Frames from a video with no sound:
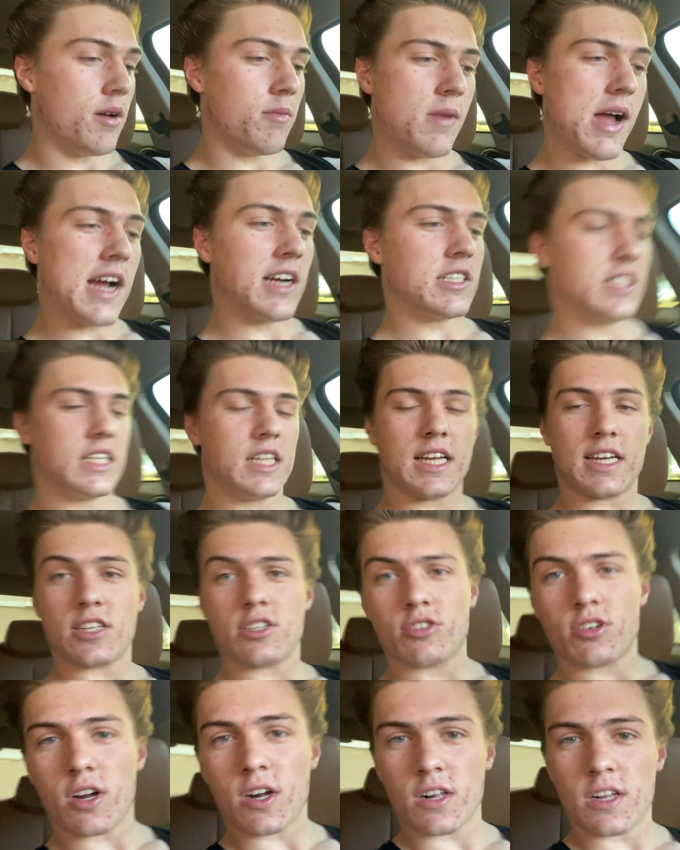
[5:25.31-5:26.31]
I'm actually like
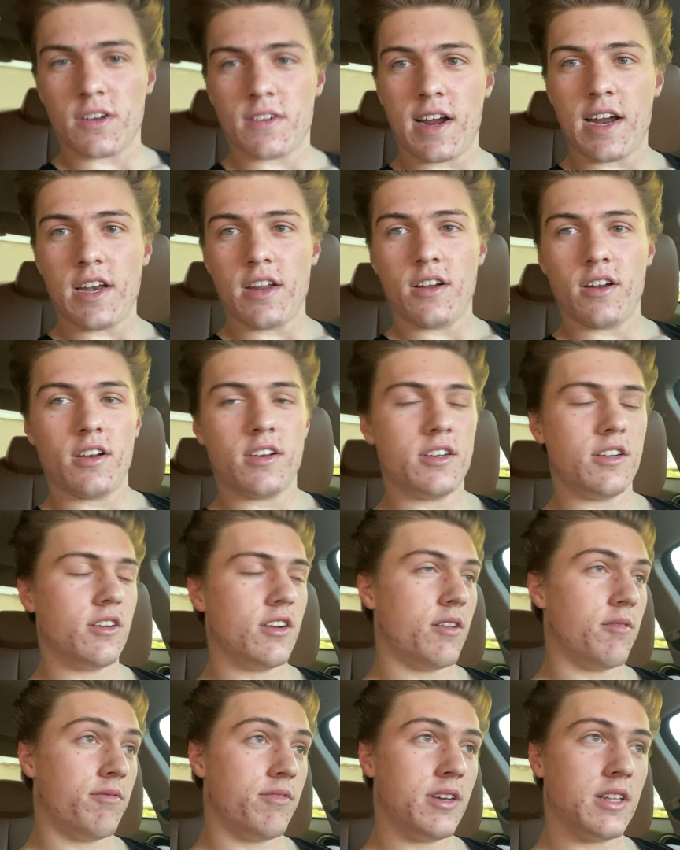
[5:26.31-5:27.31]
struggling right now,
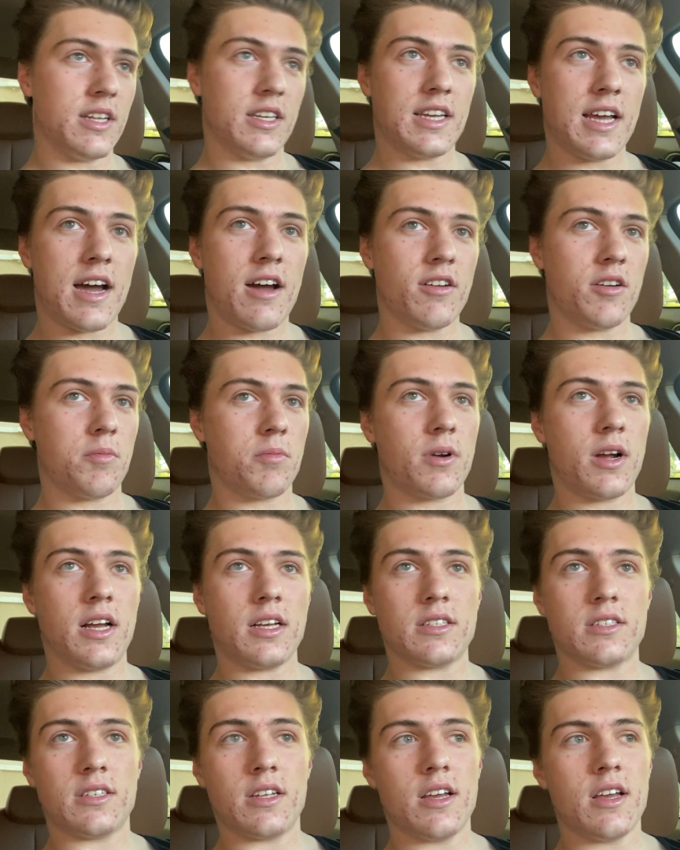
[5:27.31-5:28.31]
dude. I'm feeling down,
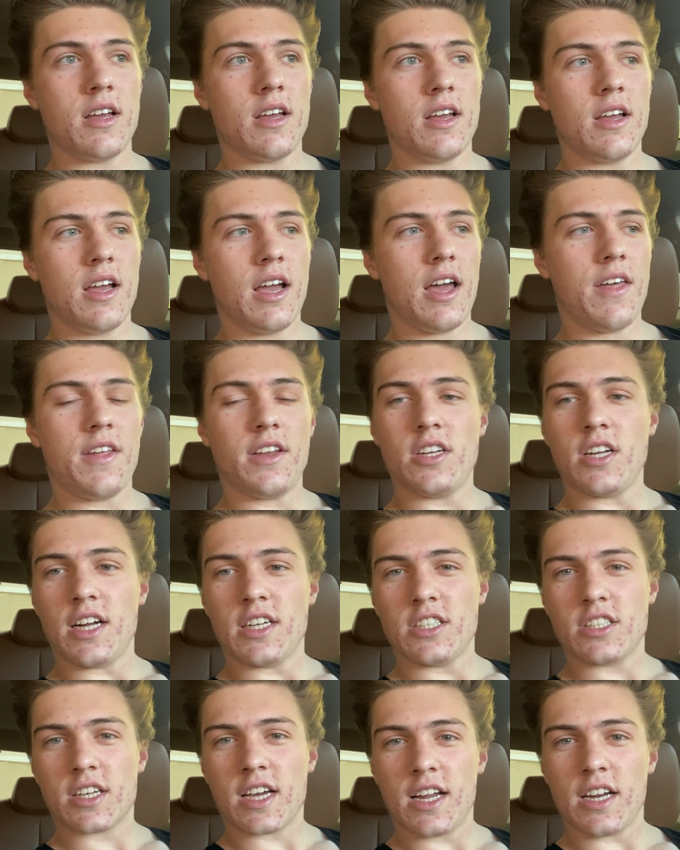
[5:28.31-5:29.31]
depressed, and then
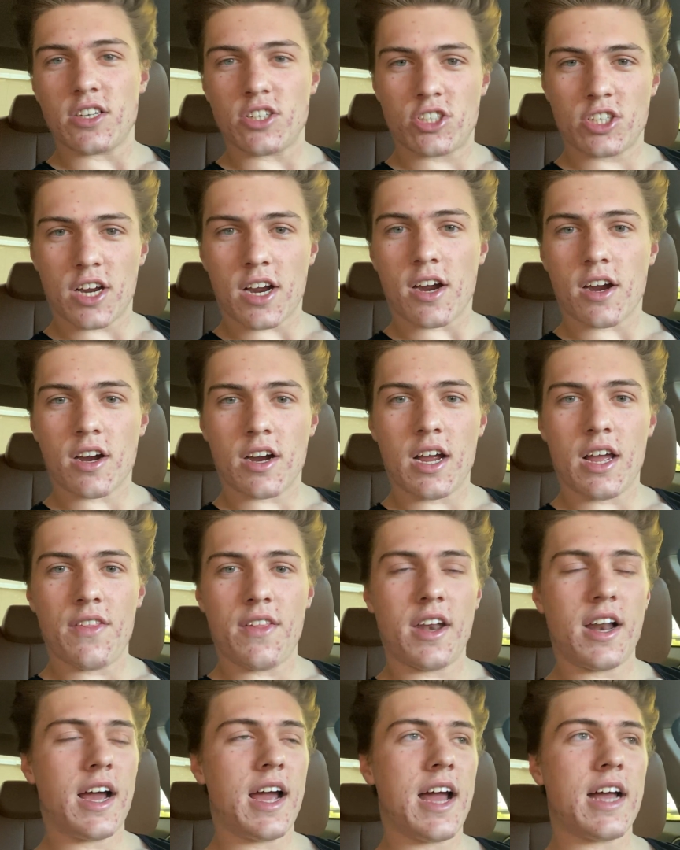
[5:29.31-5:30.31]
I just kind of share,
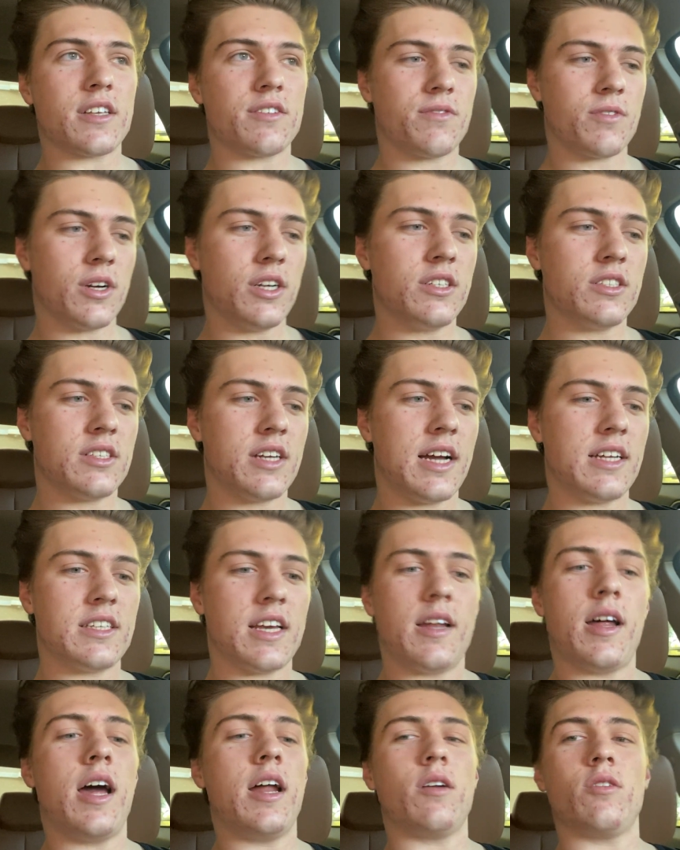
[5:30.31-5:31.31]
and then I ask for insights.
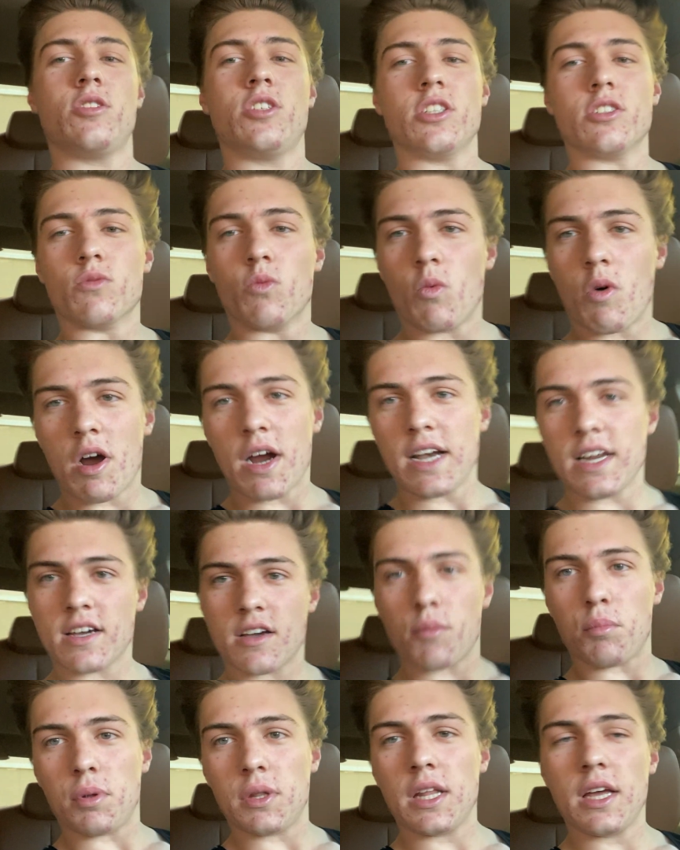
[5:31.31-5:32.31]
I don't just whine and
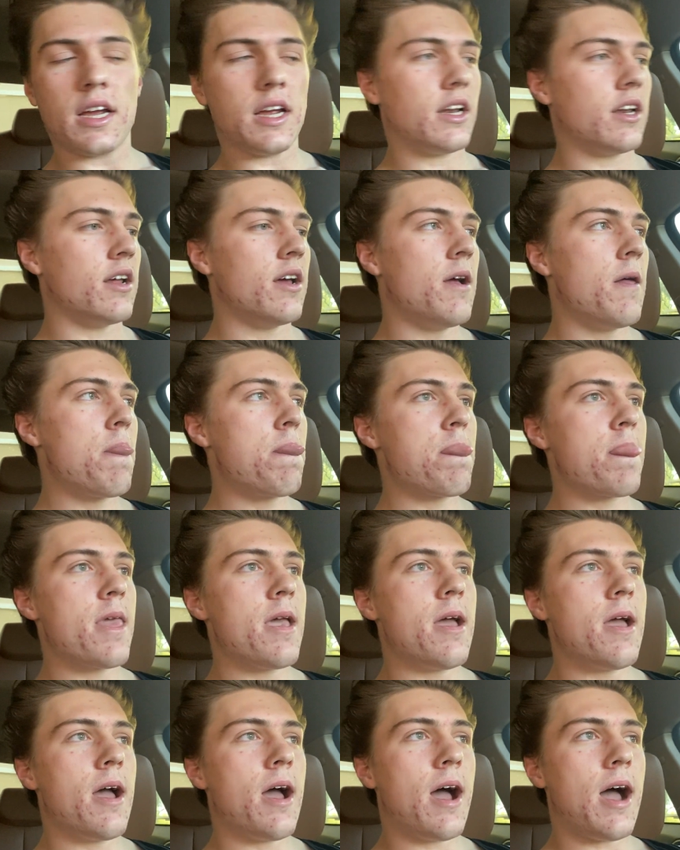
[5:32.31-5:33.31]
complain.
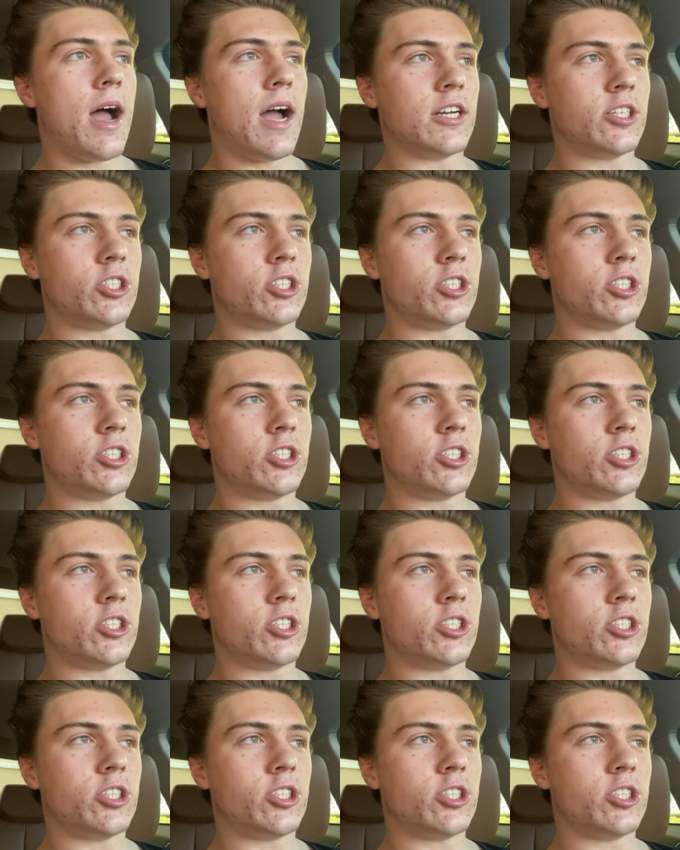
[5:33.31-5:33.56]
I